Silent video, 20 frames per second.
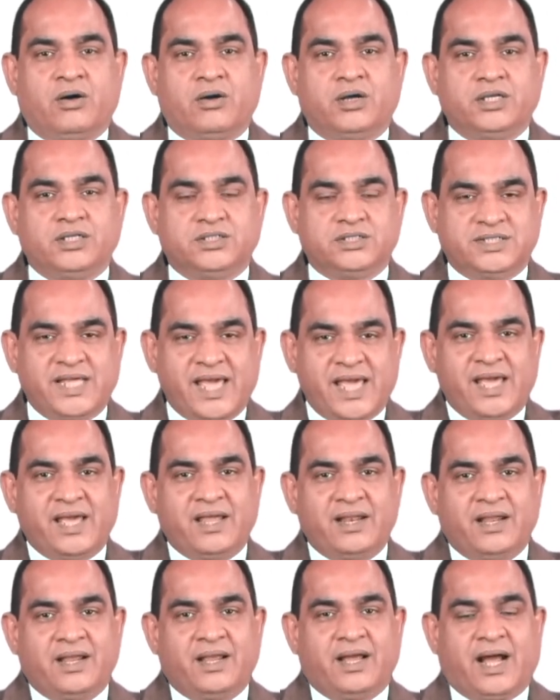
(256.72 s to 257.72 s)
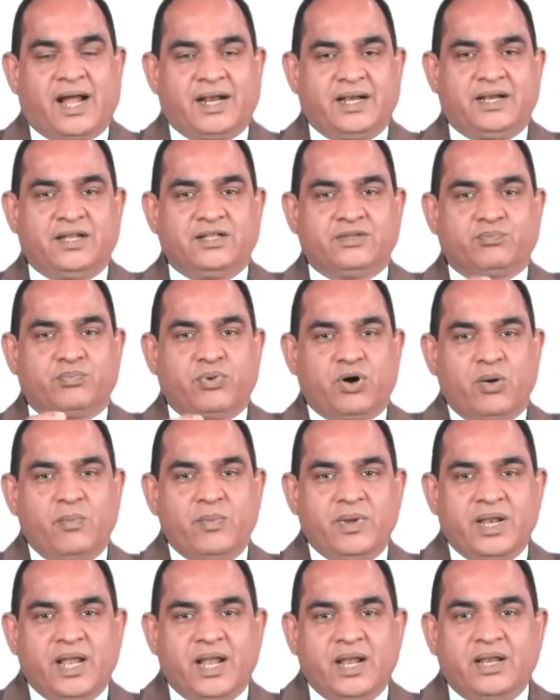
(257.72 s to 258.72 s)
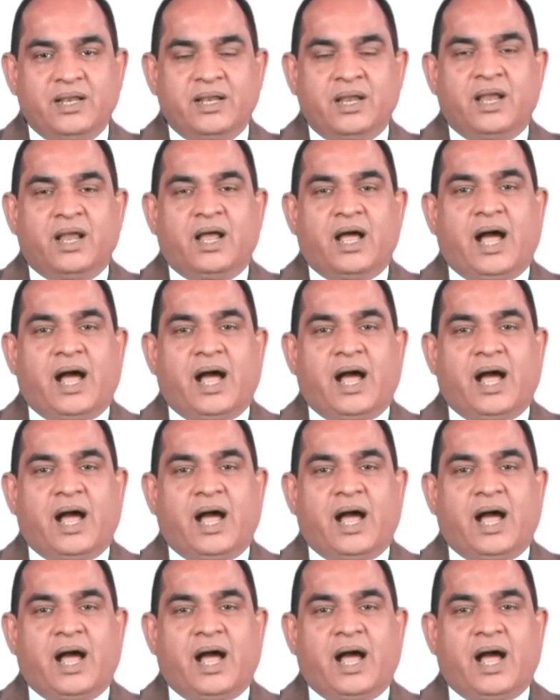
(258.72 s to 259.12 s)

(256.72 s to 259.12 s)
is there, and it is permanent,